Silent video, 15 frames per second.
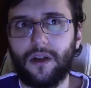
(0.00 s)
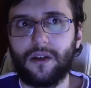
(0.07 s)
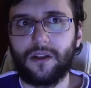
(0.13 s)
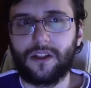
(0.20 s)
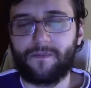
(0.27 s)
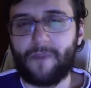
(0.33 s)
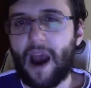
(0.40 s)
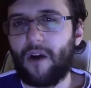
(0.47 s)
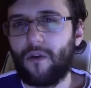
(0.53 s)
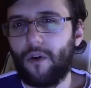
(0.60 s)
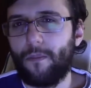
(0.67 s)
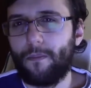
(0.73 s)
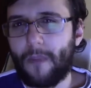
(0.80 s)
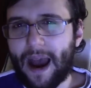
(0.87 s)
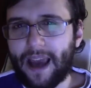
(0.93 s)
Spyro
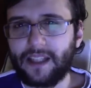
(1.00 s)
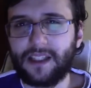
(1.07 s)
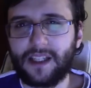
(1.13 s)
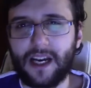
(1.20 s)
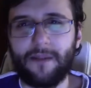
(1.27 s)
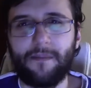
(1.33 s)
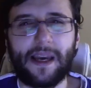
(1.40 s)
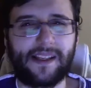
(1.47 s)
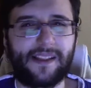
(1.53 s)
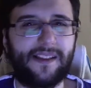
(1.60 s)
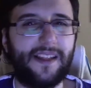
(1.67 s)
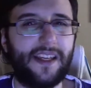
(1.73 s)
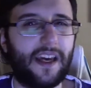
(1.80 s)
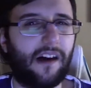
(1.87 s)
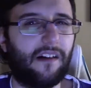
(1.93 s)
might come as
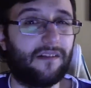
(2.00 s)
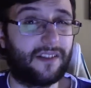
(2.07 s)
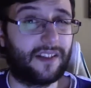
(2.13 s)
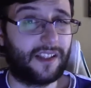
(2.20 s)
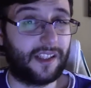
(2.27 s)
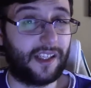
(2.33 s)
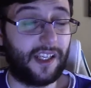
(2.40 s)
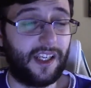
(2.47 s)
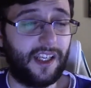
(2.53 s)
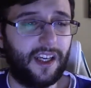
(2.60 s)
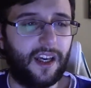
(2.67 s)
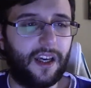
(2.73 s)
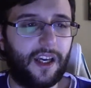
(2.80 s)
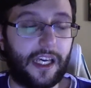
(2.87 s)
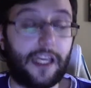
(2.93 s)
DLC
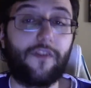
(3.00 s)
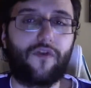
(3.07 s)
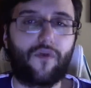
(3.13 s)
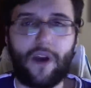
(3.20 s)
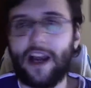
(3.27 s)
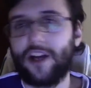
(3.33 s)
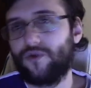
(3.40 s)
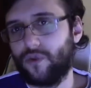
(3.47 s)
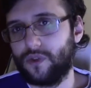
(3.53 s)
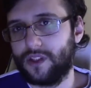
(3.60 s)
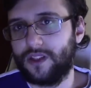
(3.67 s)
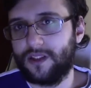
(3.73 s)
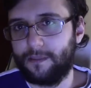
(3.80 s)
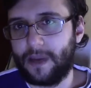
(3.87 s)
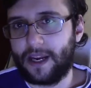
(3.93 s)
if Crash was
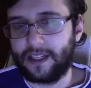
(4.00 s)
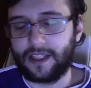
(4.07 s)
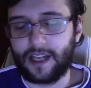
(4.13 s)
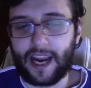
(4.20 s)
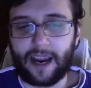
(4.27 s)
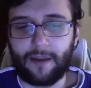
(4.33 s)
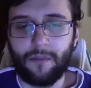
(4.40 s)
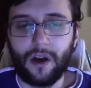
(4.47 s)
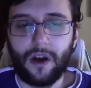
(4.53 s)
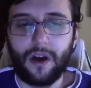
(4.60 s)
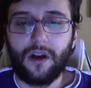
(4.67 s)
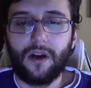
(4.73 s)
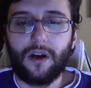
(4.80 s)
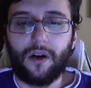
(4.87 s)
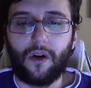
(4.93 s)
in the main game,
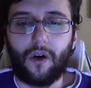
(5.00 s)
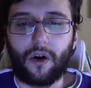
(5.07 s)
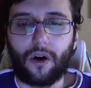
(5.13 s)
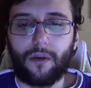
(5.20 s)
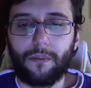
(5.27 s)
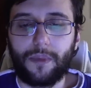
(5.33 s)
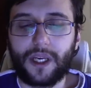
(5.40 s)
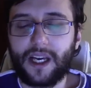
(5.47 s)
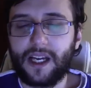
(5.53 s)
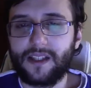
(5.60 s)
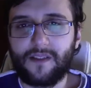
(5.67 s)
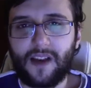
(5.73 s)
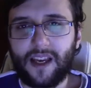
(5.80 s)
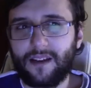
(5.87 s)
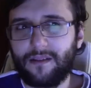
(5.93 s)
or because
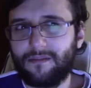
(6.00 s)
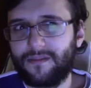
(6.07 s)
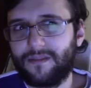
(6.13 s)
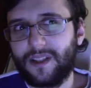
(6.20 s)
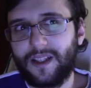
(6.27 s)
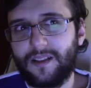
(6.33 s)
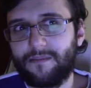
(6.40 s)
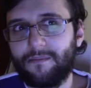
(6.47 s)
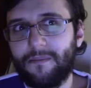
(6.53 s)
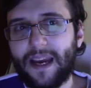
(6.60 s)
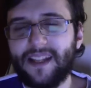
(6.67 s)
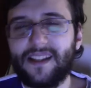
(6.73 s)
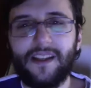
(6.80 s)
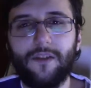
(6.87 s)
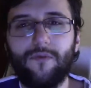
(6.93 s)
like it
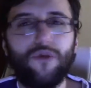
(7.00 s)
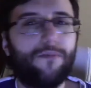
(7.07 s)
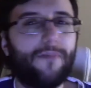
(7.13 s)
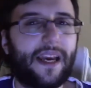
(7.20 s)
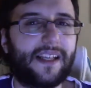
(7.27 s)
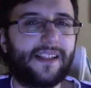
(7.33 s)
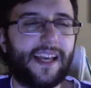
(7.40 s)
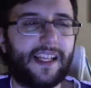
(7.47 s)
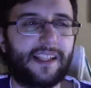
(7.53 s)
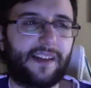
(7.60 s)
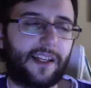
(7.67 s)
would make sense.